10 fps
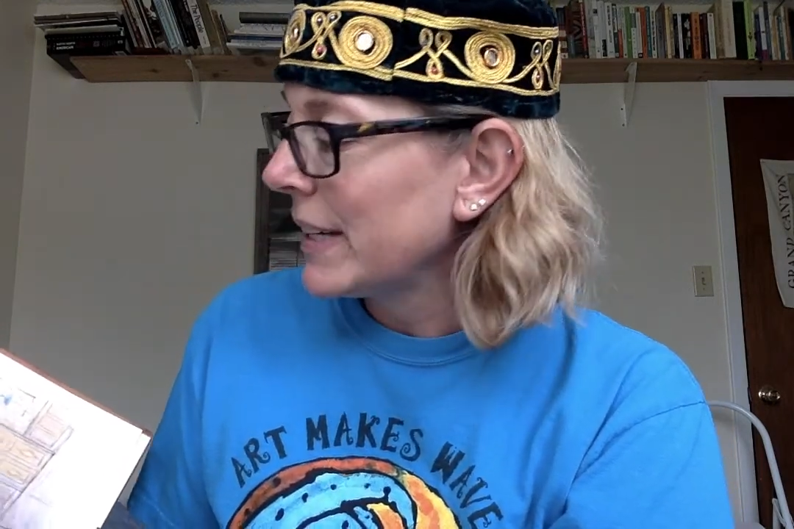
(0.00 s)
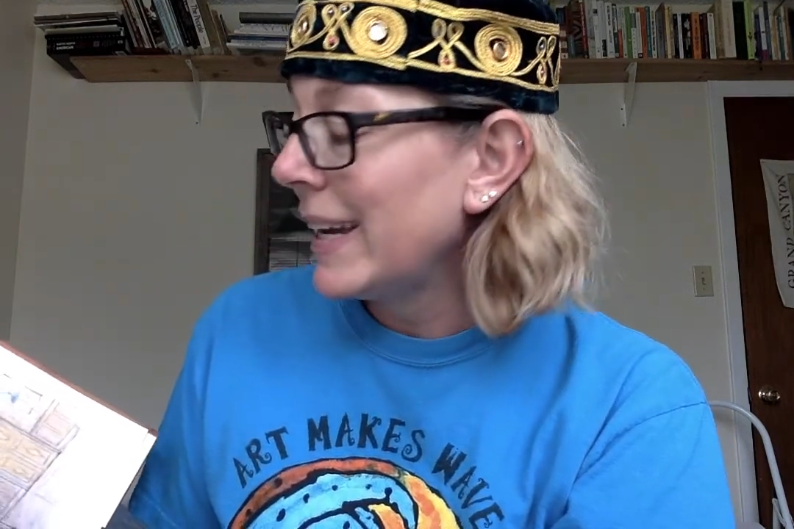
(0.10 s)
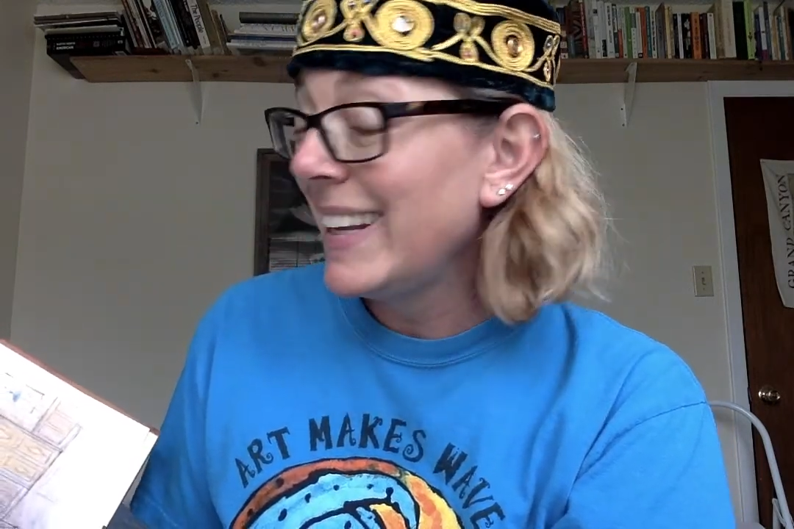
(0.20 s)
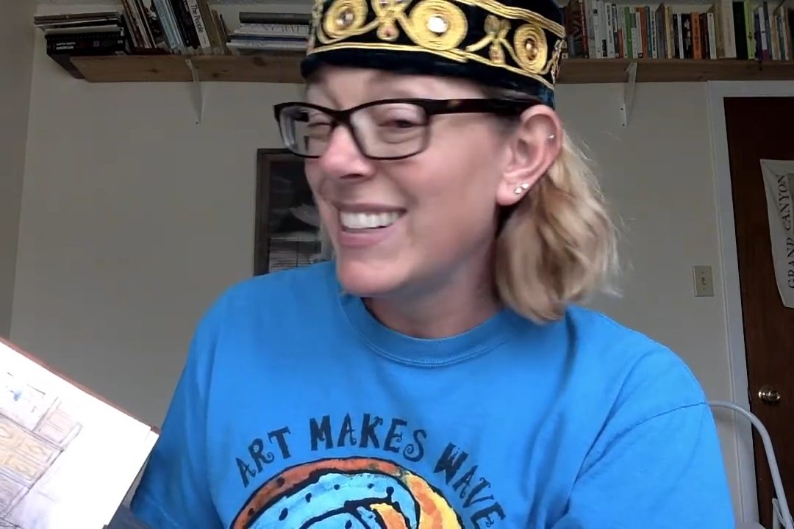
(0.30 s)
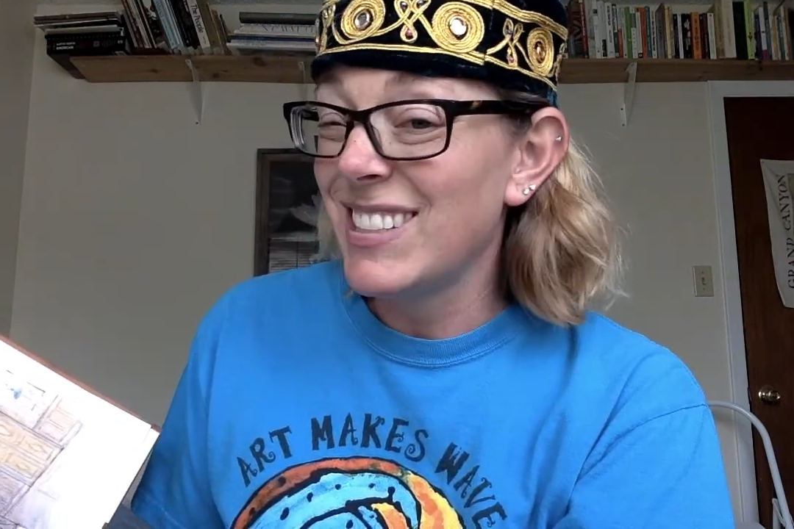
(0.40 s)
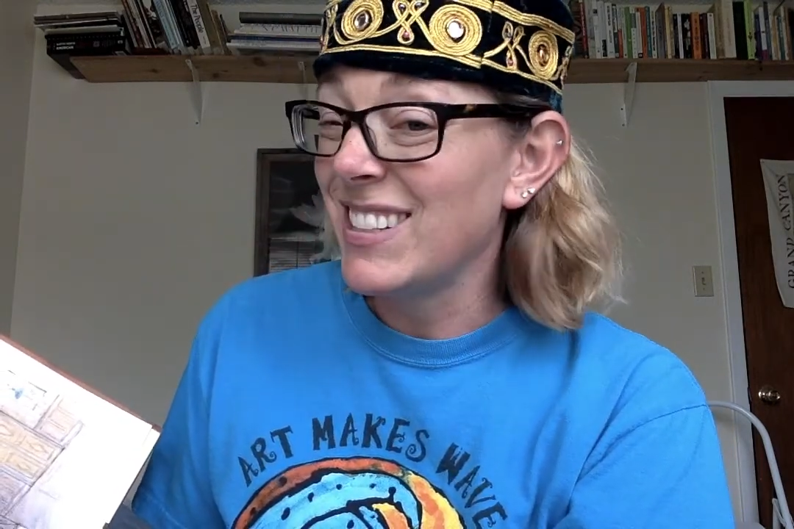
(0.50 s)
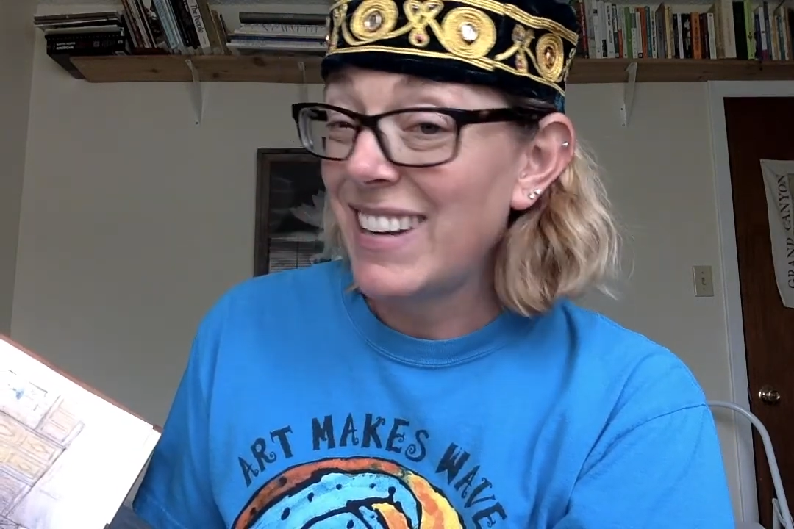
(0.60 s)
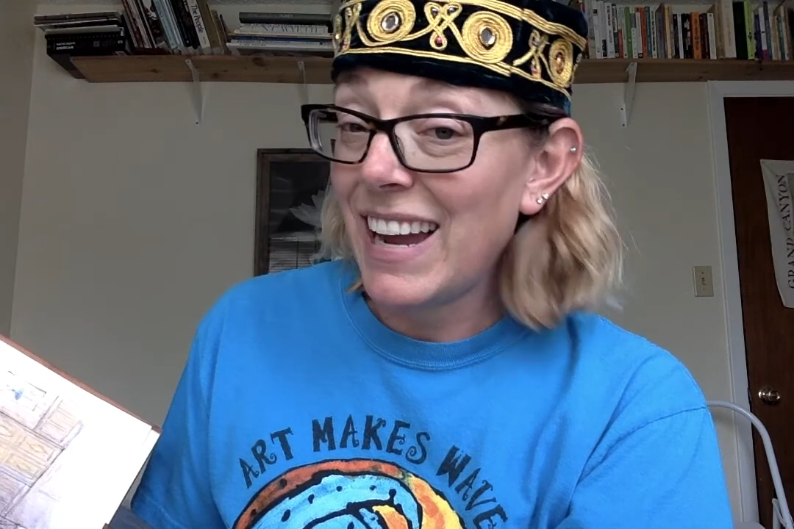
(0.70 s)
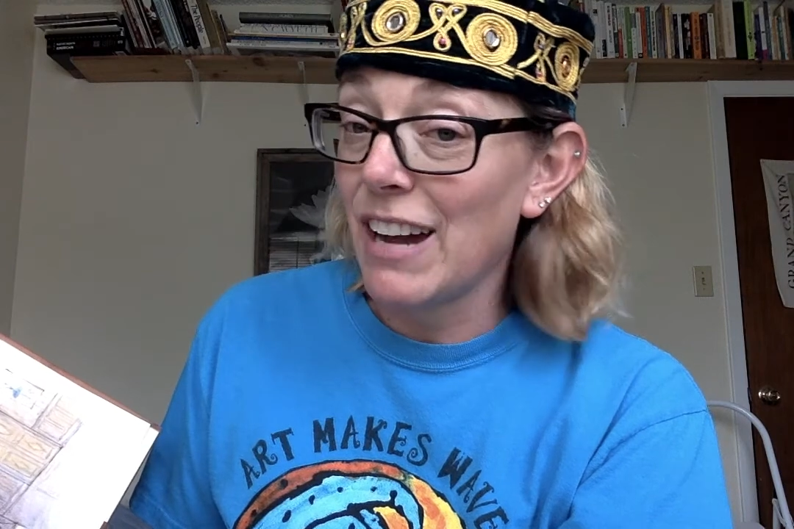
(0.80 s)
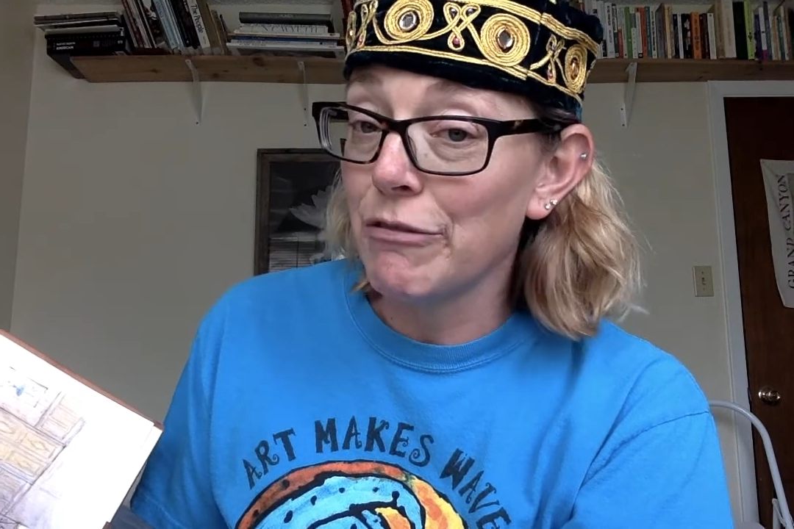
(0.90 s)
Katie didn't
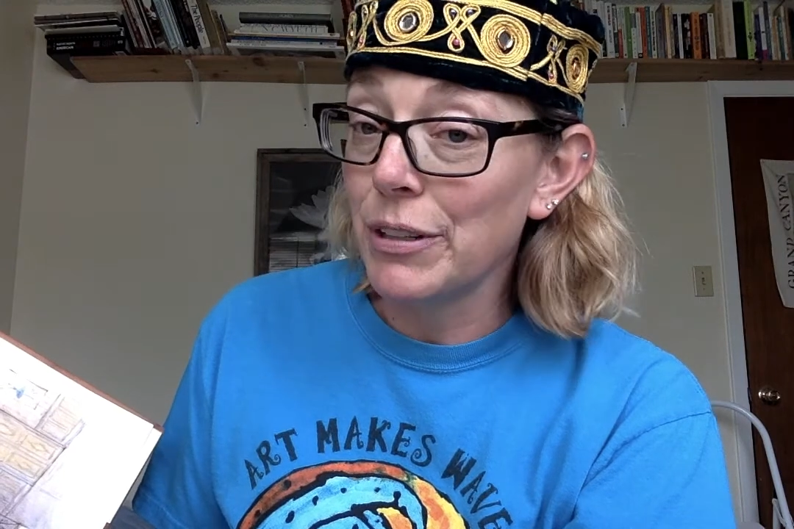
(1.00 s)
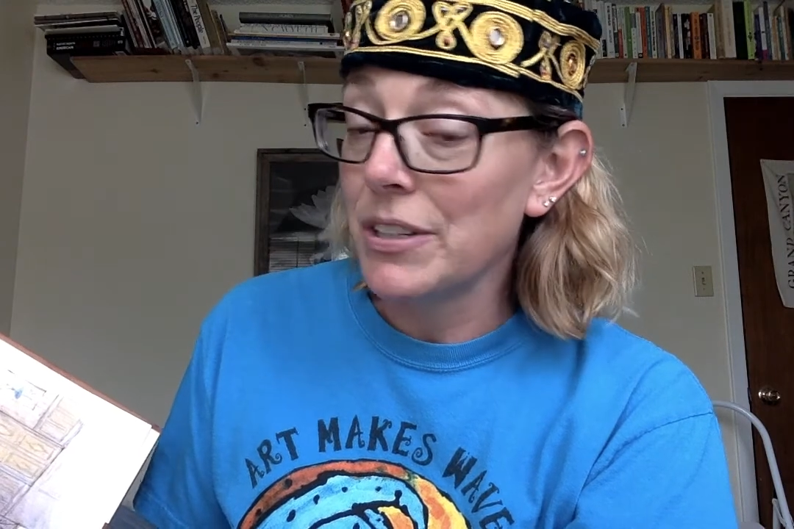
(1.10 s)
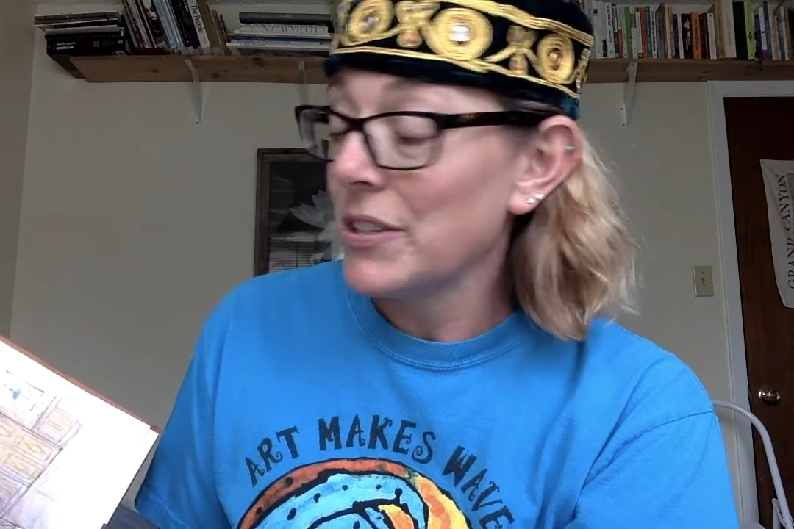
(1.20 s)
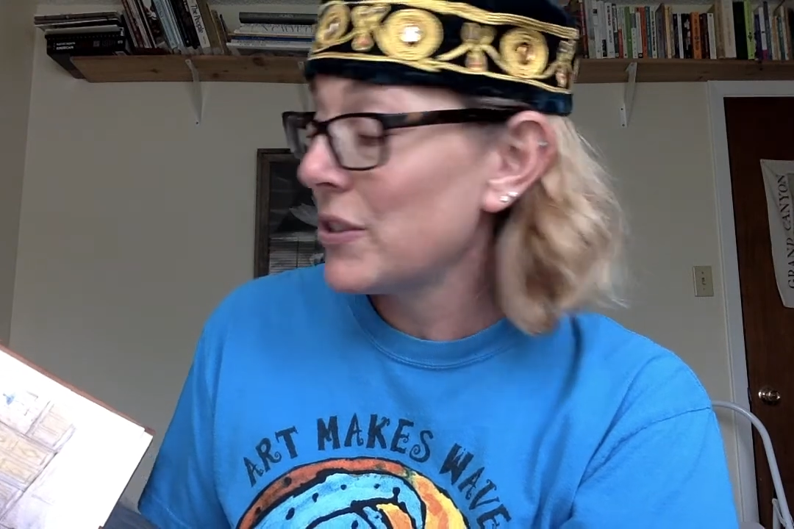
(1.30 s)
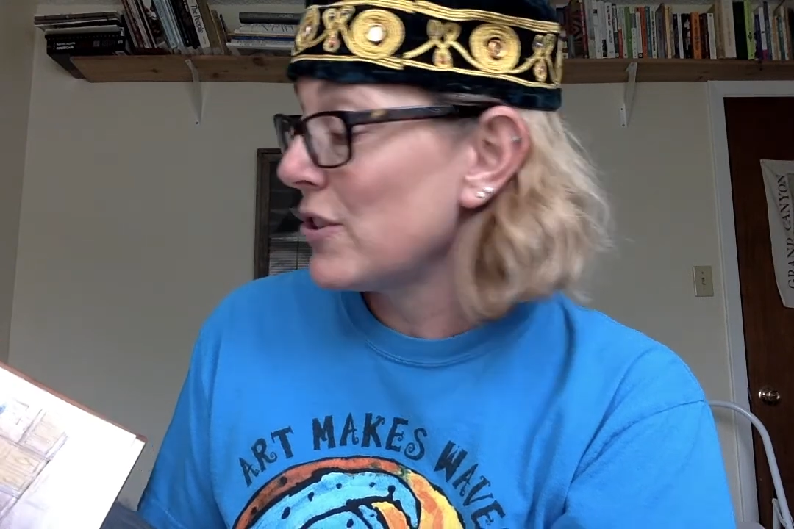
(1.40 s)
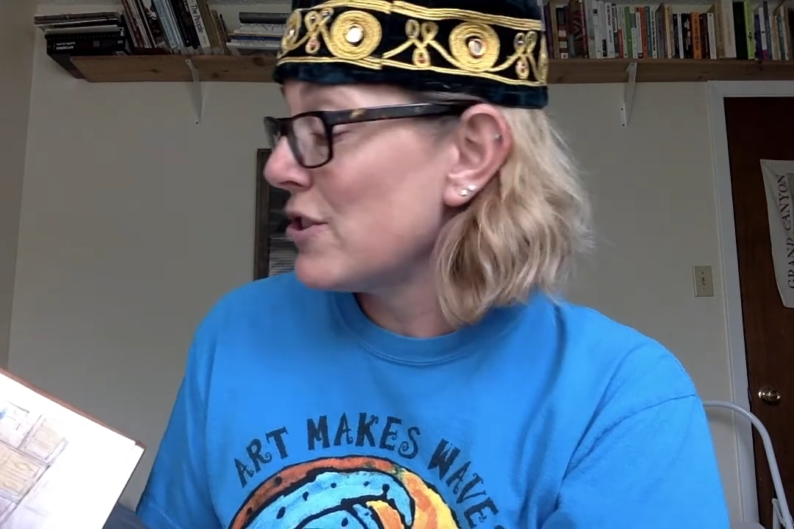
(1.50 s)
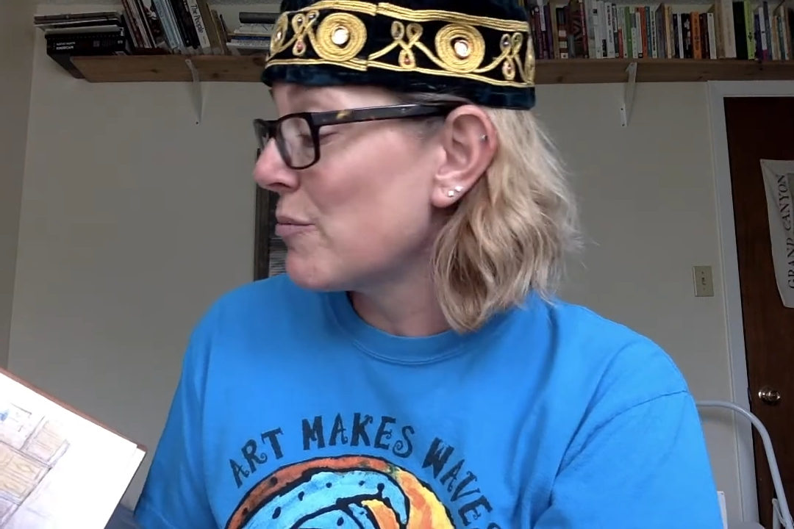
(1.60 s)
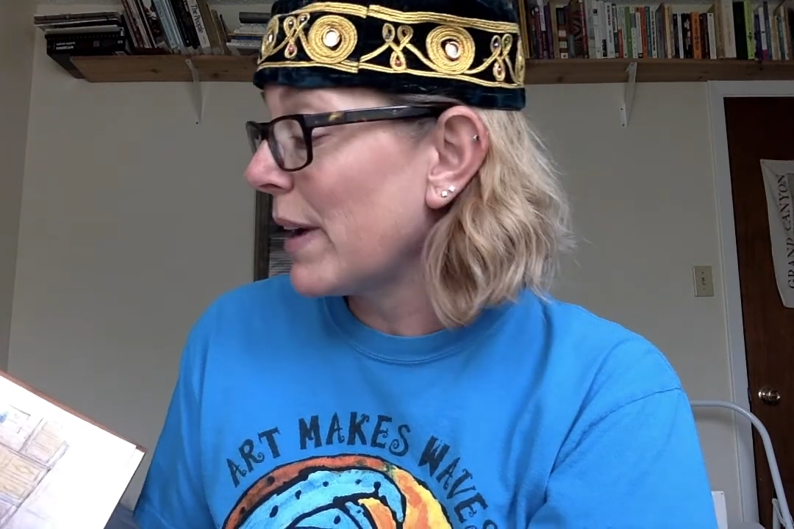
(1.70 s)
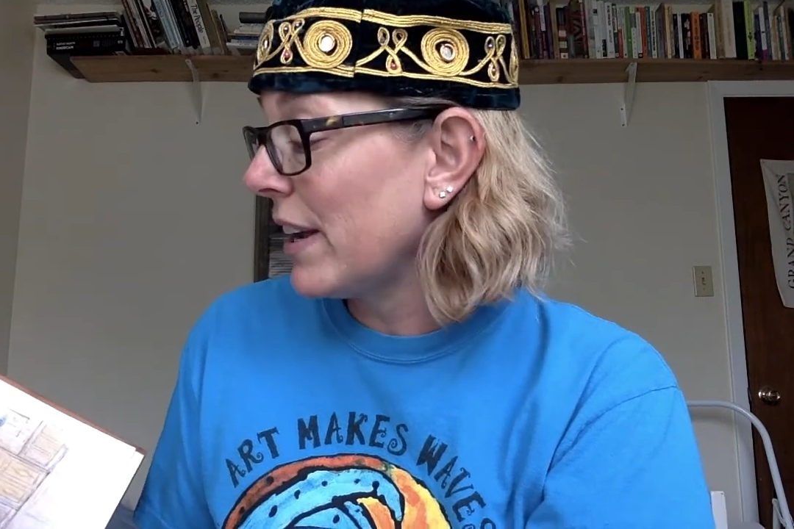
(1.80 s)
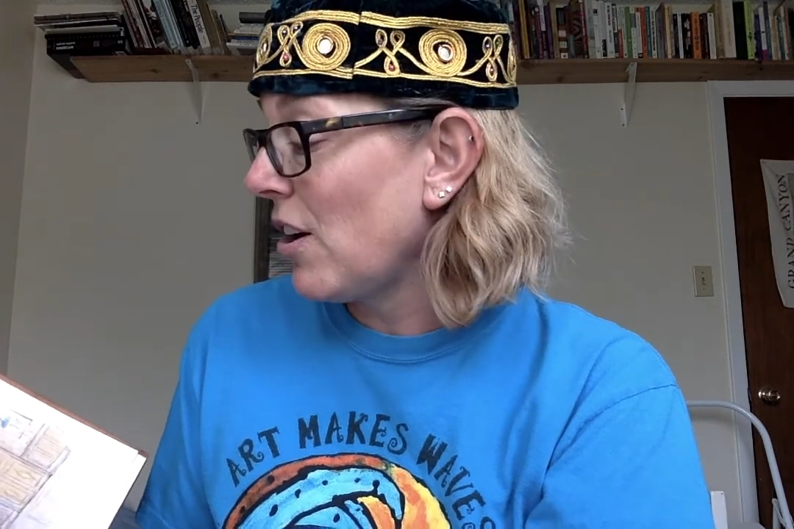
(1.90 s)
have one, so she
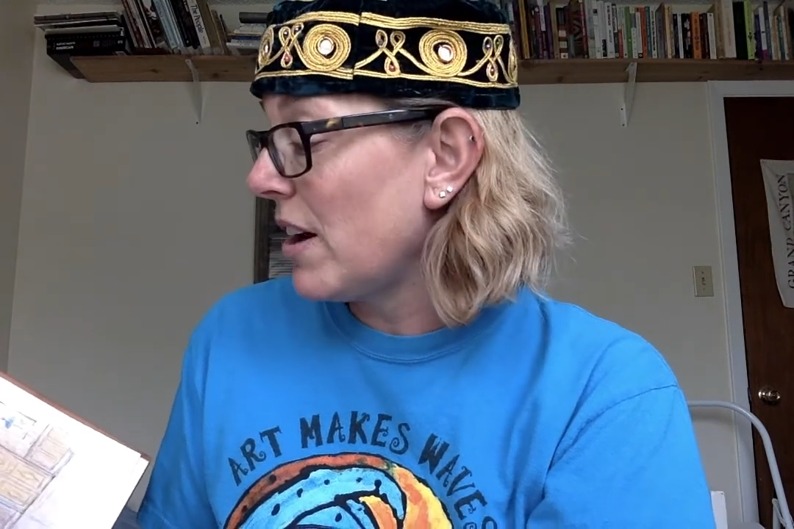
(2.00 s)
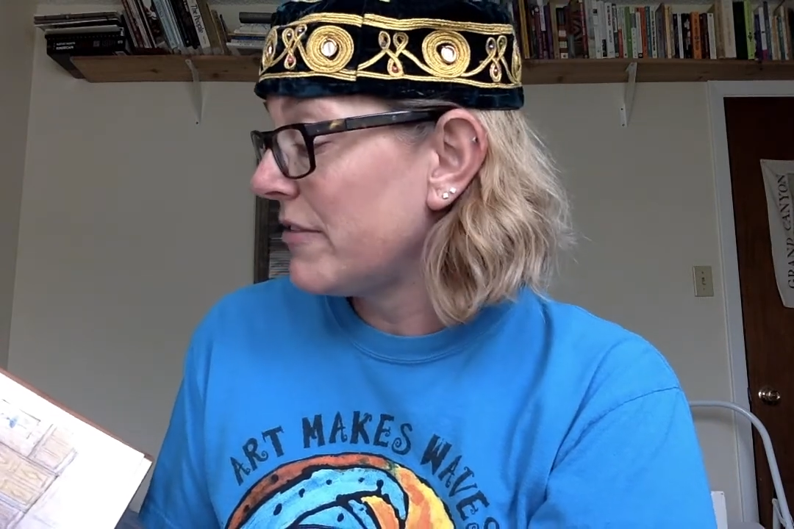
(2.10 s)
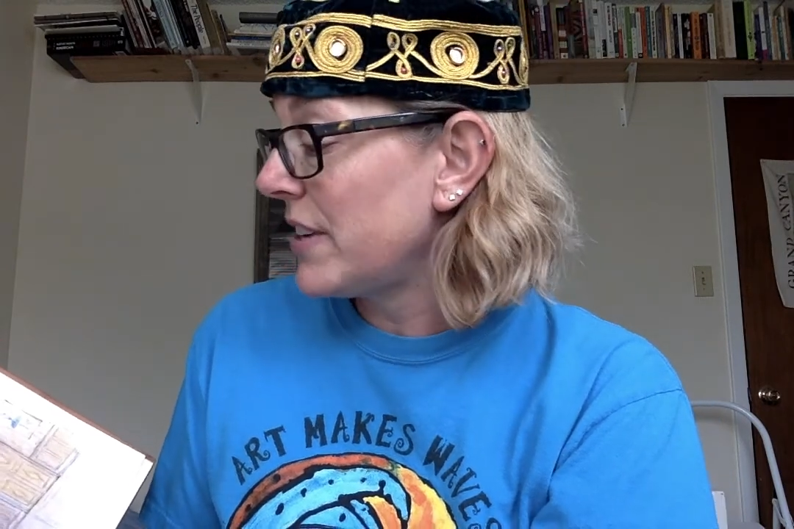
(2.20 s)
ran off